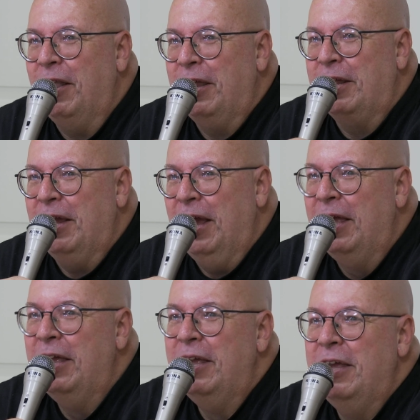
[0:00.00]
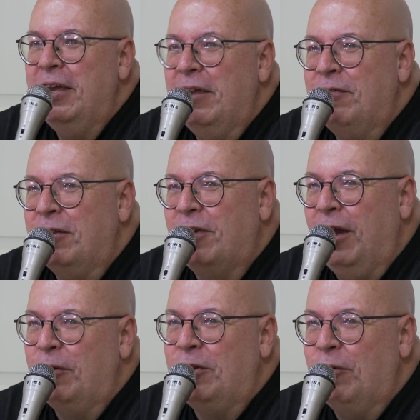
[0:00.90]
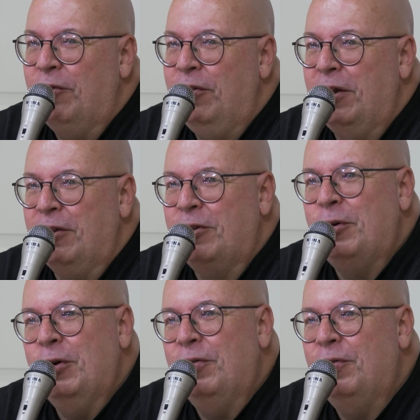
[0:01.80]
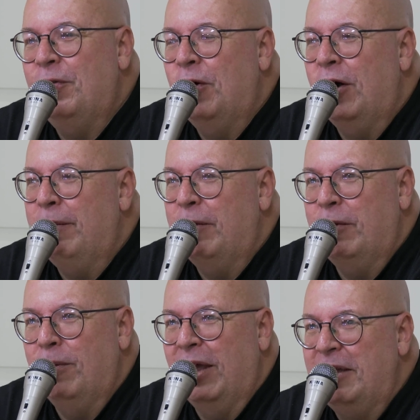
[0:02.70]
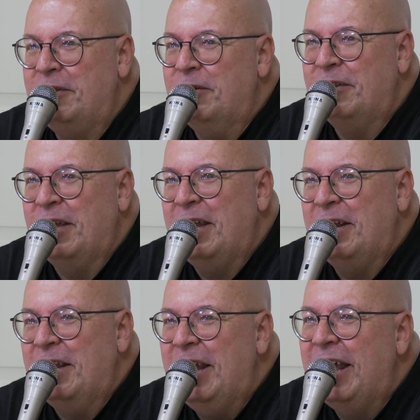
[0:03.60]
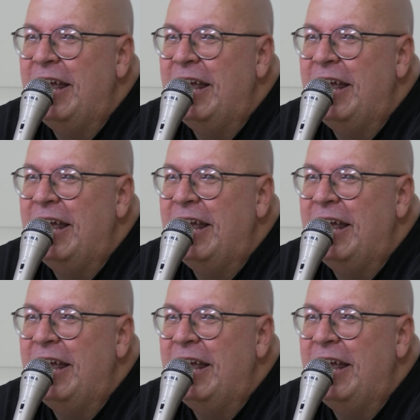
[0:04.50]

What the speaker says: Like if this guy was to reveal his true form, it would blast your sanity.